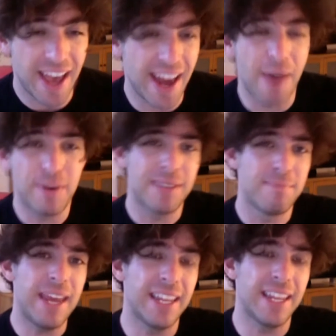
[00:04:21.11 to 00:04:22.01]
and how we
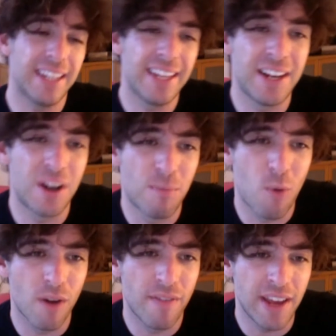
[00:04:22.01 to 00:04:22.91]
can make it,
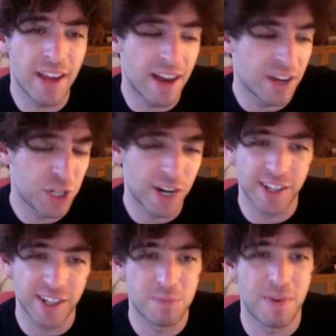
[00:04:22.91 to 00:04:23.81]
more of a shared
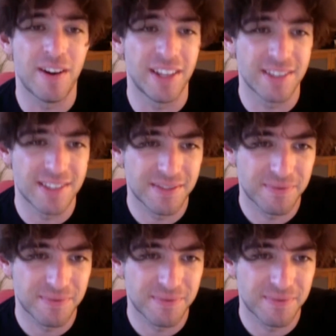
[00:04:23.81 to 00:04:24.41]
experience.